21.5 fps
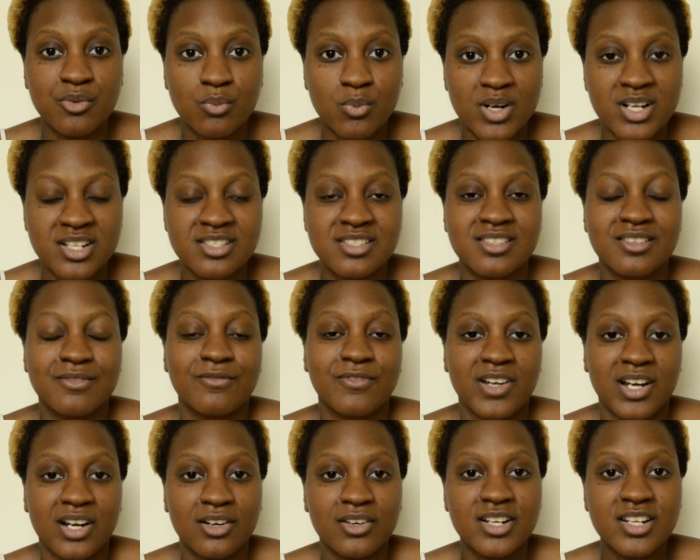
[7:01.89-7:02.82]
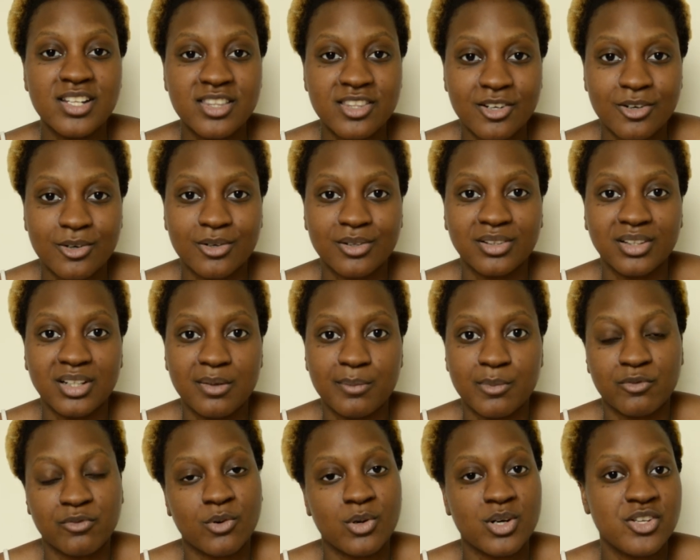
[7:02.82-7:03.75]
rinse it very thoroughly
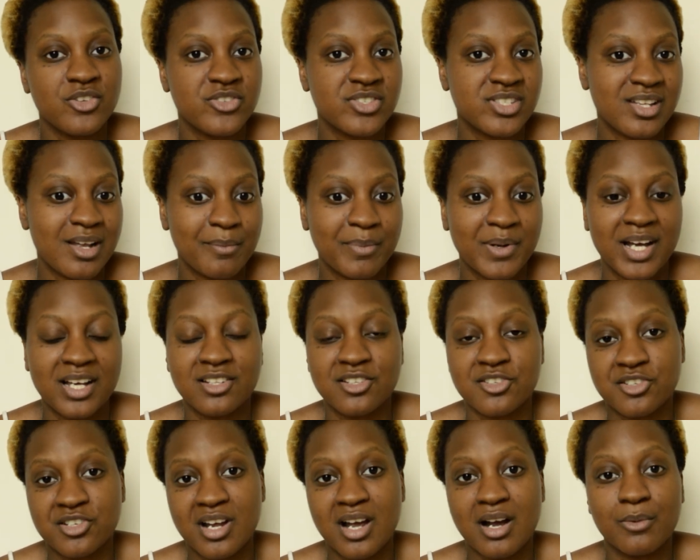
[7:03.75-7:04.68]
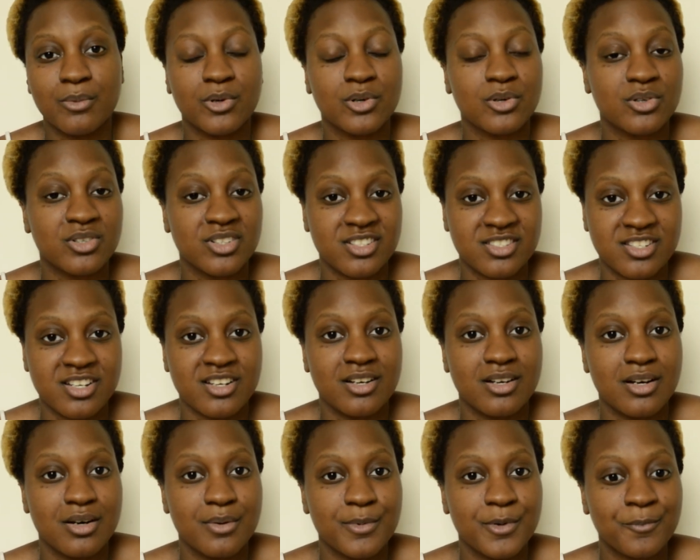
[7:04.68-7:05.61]
before you step out of the shower or the
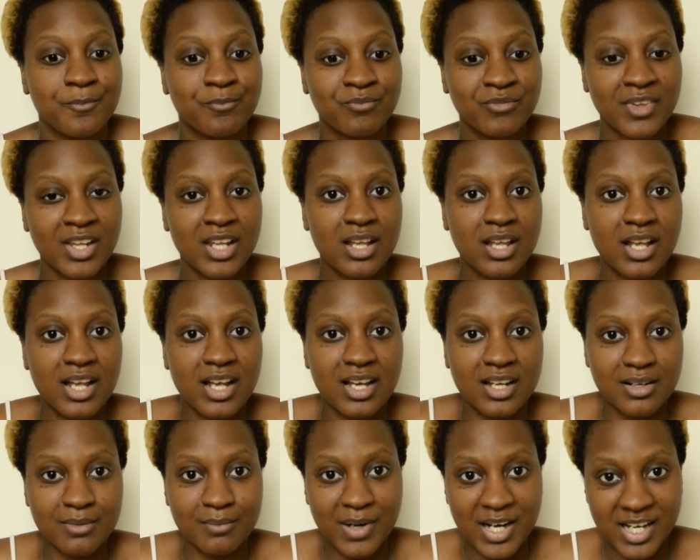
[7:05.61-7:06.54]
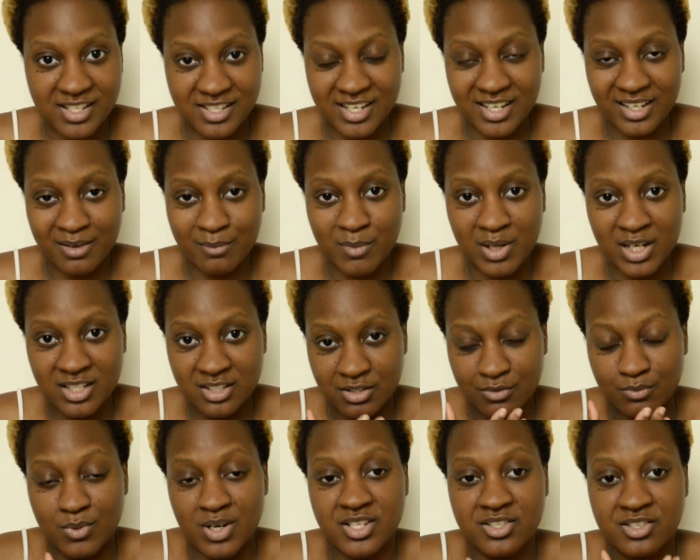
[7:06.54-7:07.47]
tub. And it might take a minute
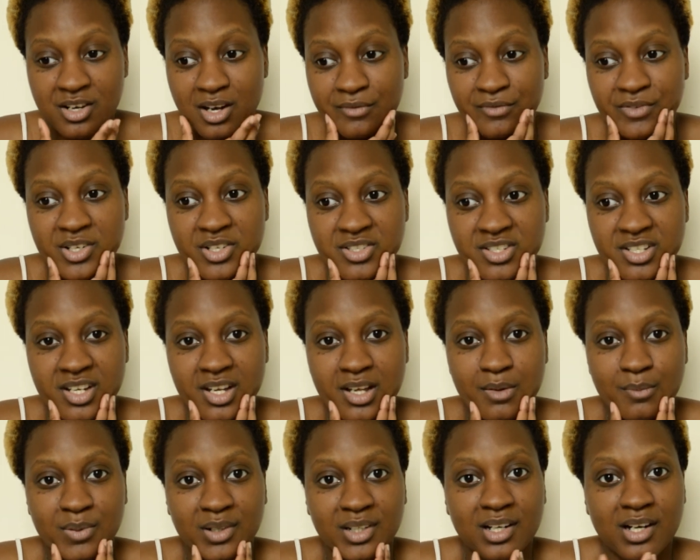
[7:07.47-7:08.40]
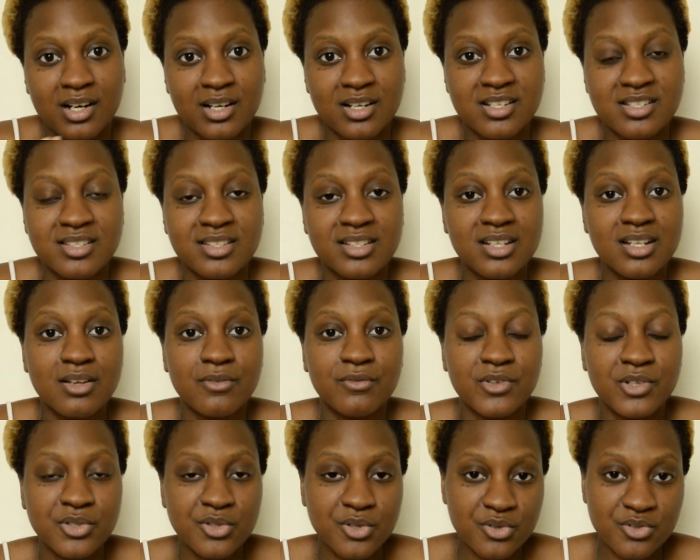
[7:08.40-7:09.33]
to rinse off of your skin, but honestly, if
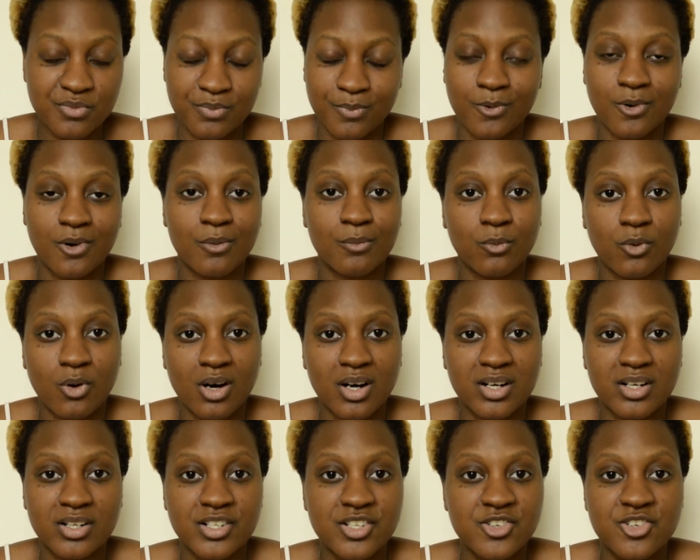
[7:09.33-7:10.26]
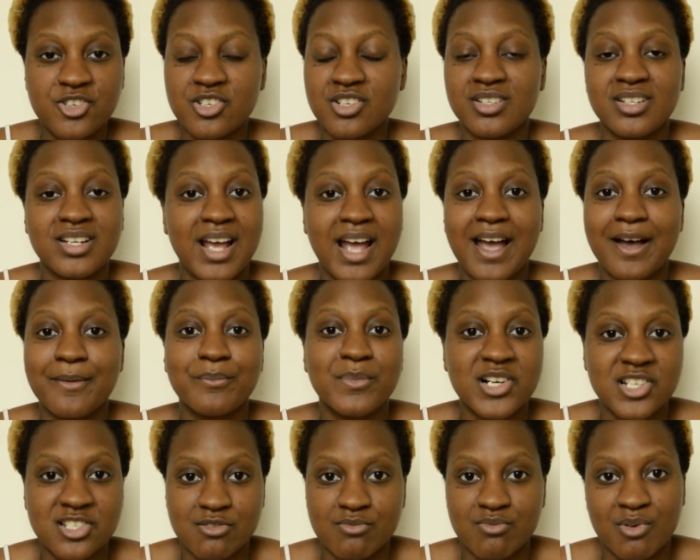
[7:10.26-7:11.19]
you use warm water, you shouldn't have
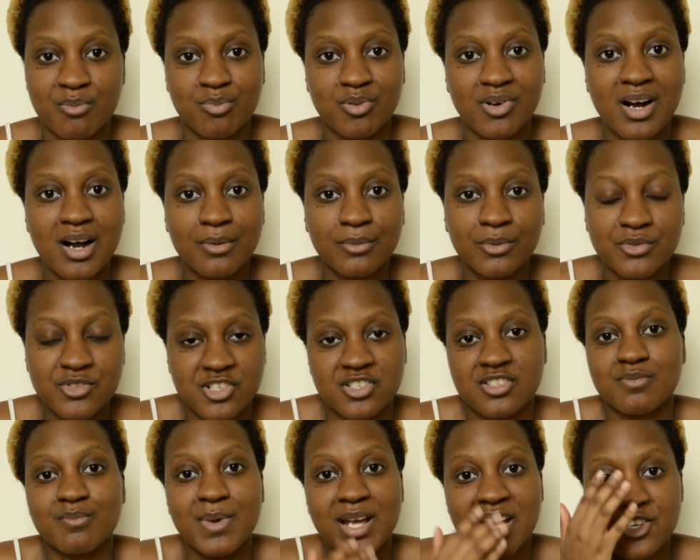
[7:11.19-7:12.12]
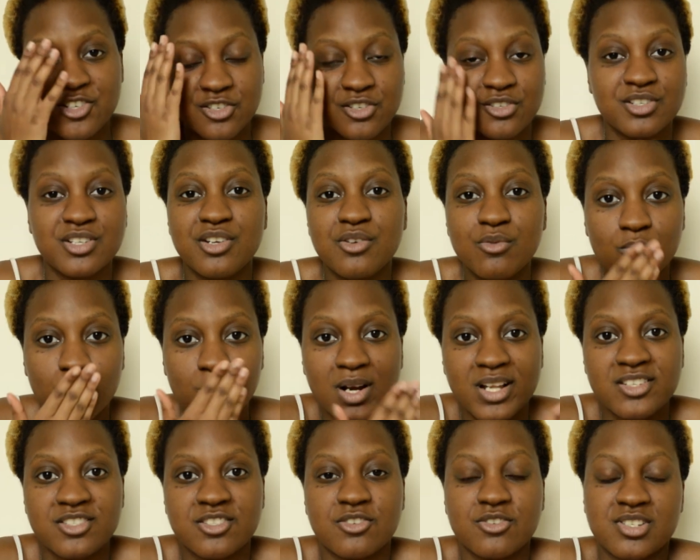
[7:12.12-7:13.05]
much of a problem. Just make sure you
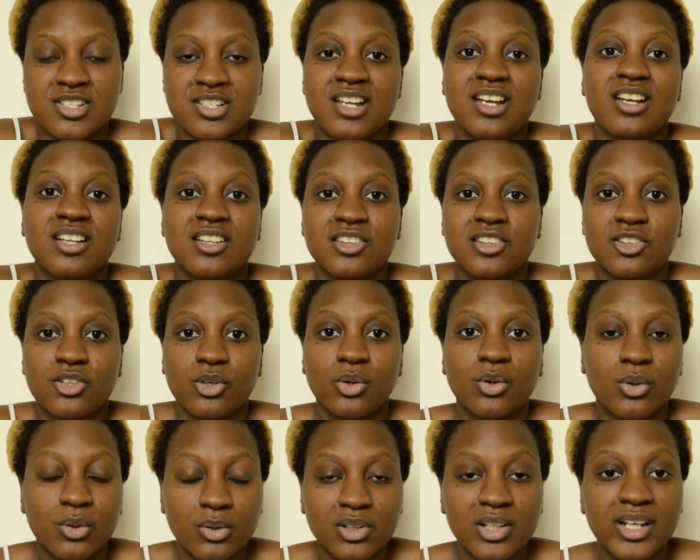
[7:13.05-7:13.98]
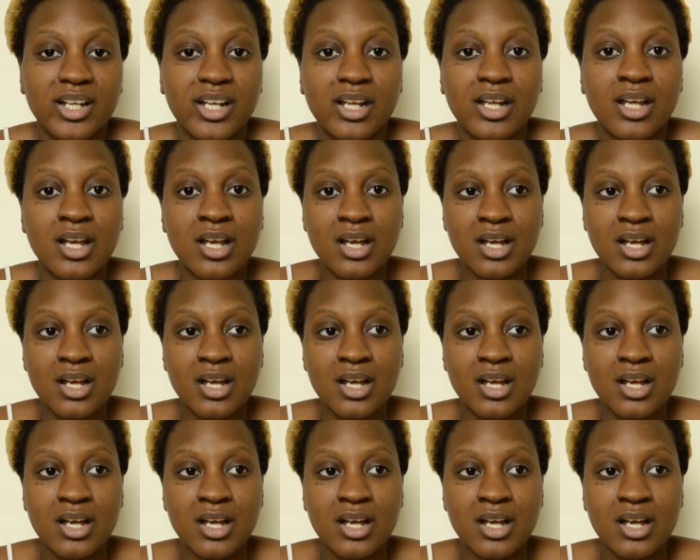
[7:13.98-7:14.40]
rinse your skin thoroughly